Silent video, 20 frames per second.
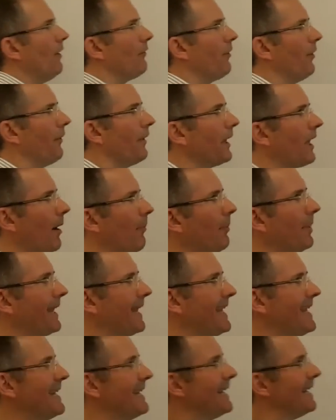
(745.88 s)
that the
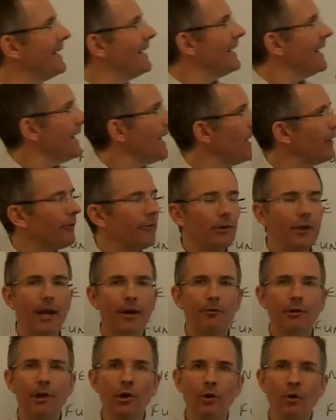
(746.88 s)
company hasn't
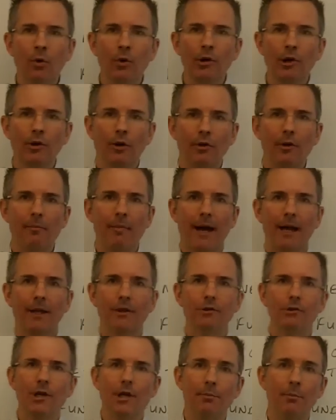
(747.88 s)
yet recorded on the
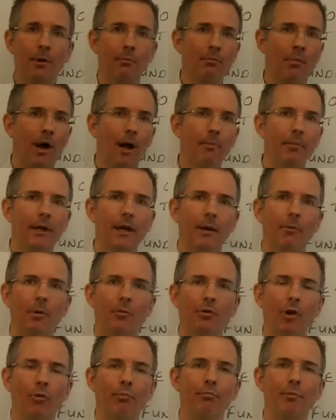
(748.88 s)
balance sheet but might become a
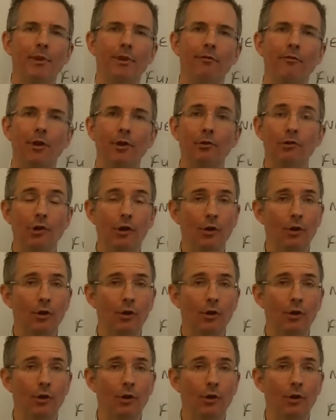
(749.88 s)
problem in the future.